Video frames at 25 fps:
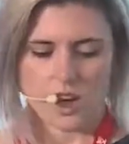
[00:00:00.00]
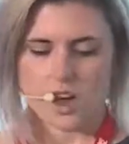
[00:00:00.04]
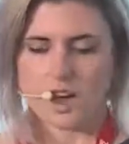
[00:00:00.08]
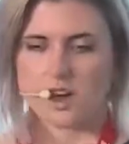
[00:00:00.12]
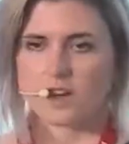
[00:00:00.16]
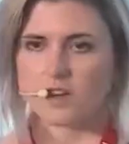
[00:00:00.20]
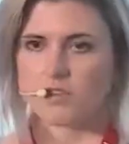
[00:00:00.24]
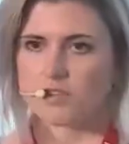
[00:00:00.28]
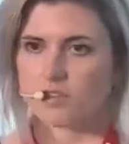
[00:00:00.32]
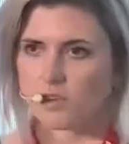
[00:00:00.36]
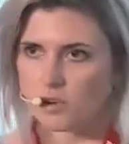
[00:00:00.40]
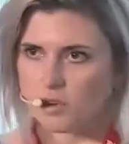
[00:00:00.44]

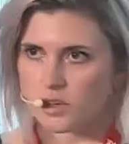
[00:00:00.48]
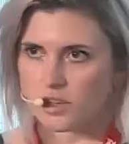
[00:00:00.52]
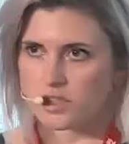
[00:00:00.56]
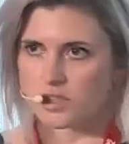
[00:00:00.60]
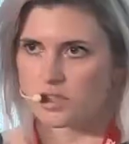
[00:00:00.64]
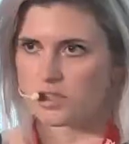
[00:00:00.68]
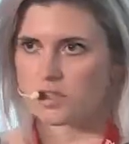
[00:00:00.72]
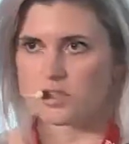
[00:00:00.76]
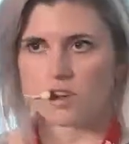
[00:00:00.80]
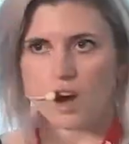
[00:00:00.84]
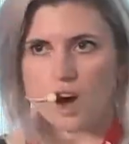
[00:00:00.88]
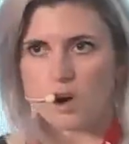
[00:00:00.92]
And of course,
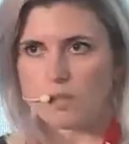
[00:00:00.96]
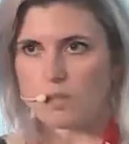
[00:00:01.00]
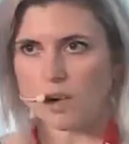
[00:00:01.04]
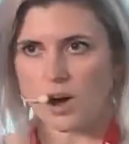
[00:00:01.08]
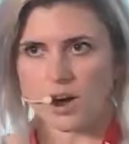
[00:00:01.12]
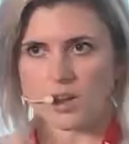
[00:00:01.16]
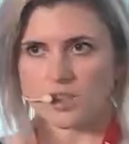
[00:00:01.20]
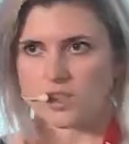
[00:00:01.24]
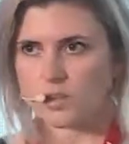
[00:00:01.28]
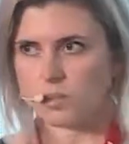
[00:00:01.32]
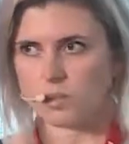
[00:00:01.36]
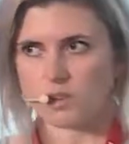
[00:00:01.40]
it's not
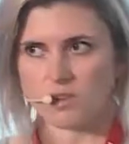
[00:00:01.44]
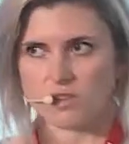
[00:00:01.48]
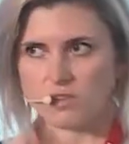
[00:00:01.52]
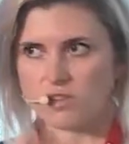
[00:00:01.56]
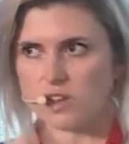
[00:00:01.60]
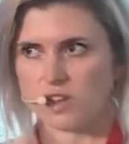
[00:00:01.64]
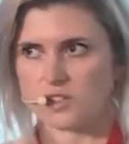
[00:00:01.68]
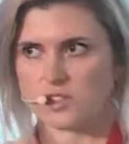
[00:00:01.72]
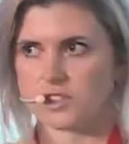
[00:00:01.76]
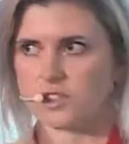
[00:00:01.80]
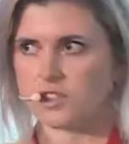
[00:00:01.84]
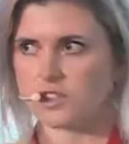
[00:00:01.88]
possible
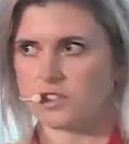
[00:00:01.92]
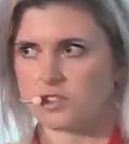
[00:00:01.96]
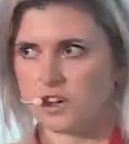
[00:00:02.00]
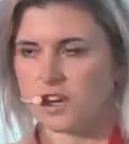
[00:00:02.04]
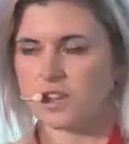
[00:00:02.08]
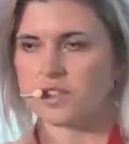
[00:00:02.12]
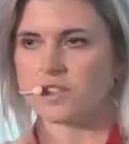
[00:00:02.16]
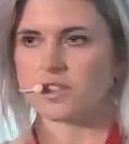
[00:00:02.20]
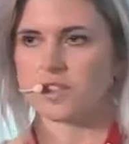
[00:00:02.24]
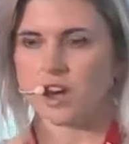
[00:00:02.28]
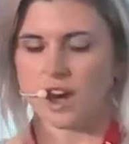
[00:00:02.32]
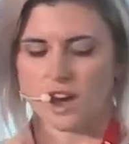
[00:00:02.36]
for us to
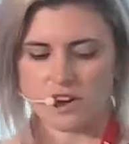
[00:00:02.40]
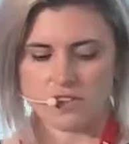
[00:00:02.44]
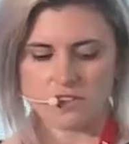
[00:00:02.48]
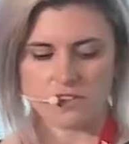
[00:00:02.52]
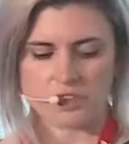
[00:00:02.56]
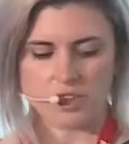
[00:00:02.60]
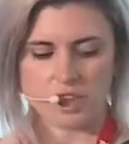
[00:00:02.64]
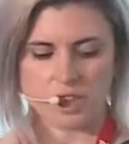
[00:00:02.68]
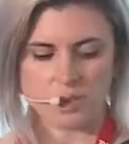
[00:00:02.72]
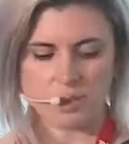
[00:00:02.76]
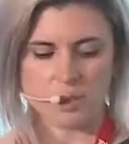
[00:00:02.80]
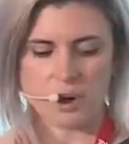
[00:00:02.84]
trust
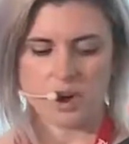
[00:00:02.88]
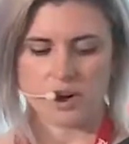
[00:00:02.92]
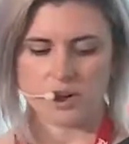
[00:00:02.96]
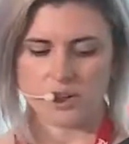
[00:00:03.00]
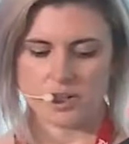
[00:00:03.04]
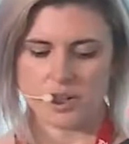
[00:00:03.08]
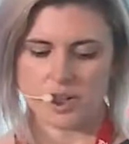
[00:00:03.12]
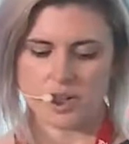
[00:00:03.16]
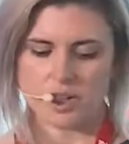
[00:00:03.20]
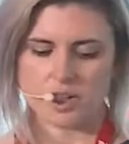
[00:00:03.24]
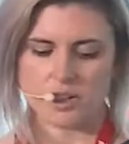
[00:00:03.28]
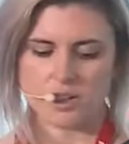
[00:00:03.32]
every
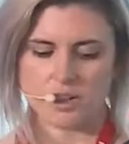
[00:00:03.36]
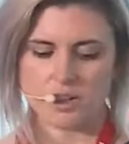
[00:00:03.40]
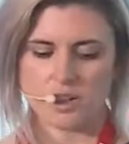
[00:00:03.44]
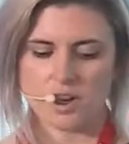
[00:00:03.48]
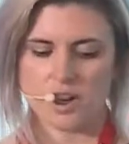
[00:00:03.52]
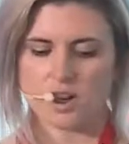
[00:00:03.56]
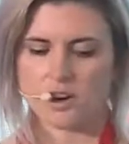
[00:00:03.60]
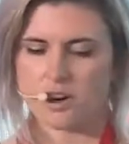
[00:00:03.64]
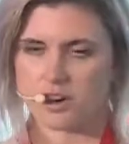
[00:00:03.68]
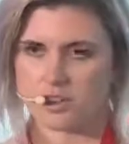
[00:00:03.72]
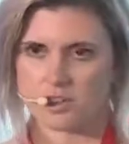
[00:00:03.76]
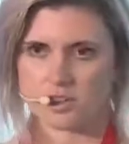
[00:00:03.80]
party
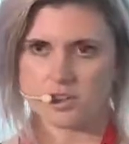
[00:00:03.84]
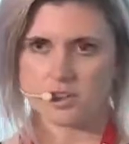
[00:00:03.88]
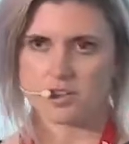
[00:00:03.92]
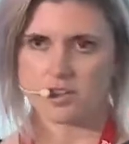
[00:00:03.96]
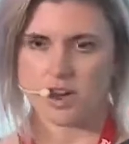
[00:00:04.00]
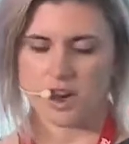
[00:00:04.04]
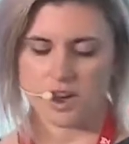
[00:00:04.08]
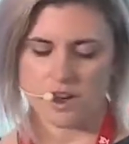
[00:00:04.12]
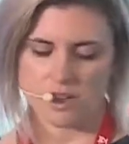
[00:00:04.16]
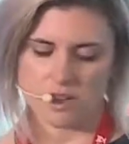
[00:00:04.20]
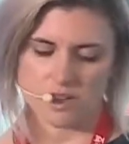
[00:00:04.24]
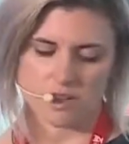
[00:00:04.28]
in our
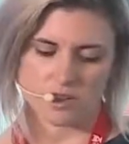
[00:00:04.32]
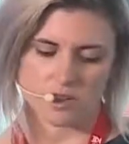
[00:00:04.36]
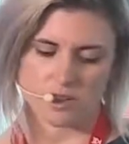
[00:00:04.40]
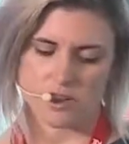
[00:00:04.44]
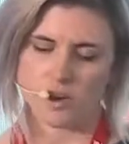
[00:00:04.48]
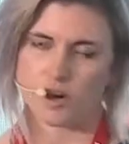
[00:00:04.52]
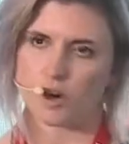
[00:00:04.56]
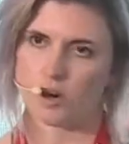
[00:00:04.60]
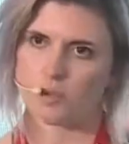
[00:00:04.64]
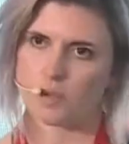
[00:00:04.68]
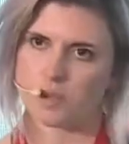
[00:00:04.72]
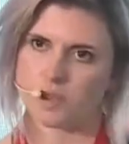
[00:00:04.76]
societies,
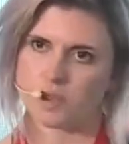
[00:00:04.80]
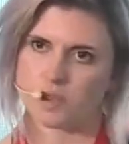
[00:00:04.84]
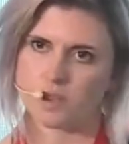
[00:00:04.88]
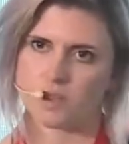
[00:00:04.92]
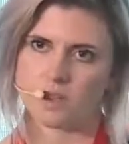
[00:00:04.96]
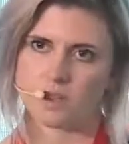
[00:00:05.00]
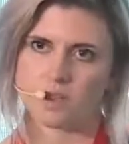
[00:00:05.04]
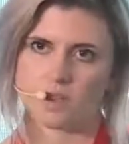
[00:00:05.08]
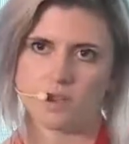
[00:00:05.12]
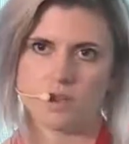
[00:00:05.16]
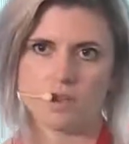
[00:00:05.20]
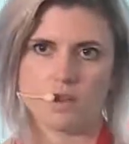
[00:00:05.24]
in our
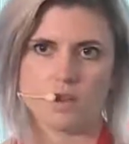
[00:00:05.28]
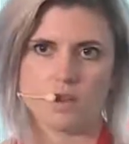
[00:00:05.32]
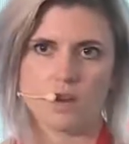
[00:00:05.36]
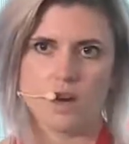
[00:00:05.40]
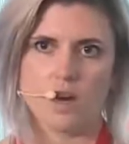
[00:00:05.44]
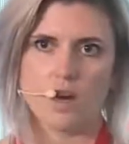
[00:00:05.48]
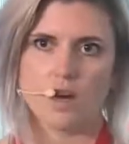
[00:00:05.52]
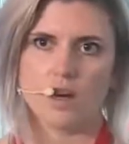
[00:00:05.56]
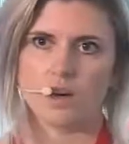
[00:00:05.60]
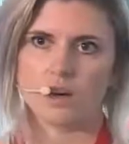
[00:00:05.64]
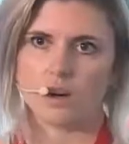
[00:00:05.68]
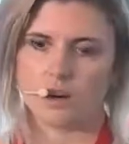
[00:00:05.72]
businesses,
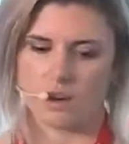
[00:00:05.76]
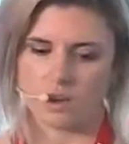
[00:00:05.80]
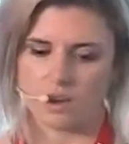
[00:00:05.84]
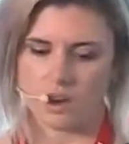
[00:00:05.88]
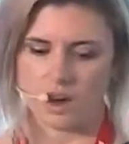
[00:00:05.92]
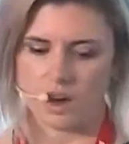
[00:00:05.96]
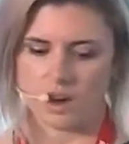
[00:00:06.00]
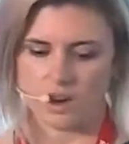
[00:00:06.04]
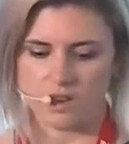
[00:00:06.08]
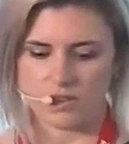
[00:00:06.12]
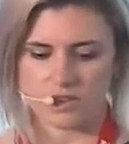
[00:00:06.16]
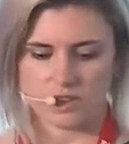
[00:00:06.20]
in our
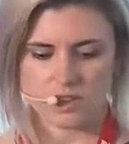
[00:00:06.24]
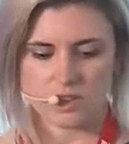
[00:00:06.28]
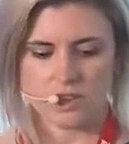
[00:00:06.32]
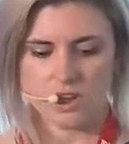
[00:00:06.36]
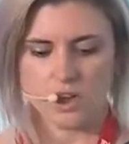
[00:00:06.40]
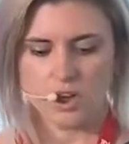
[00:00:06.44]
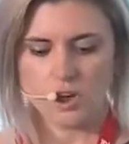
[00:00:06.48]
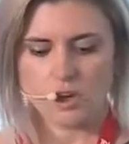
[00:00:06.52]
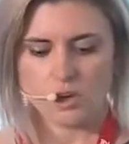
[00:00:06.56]
lives.